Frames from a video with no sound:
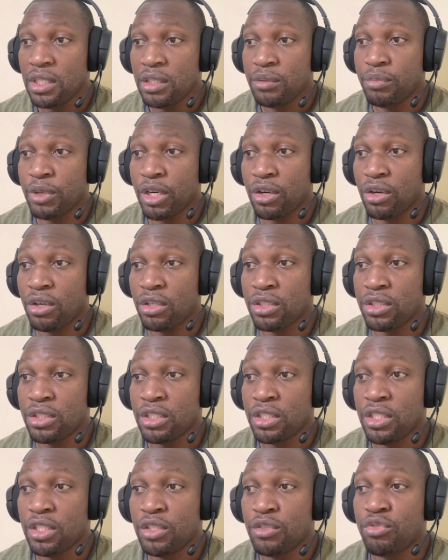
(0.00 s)
Because
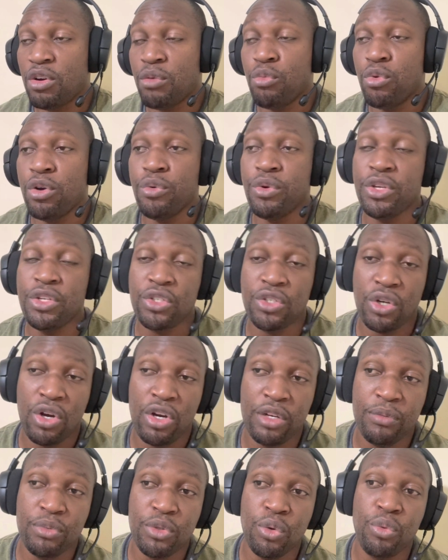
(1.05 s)
from where we saw
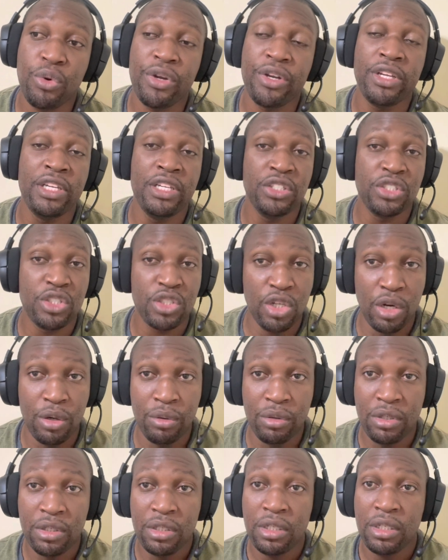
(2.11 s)
him to where he is
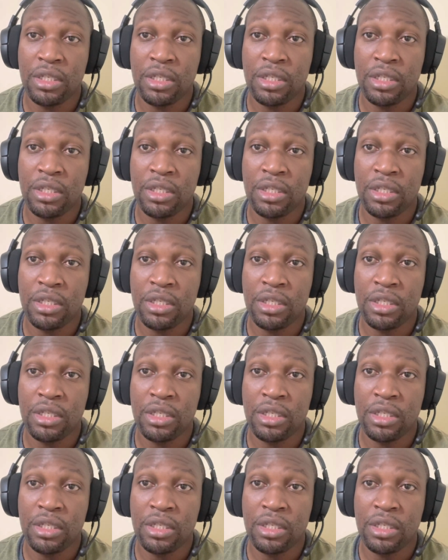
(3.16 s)
now,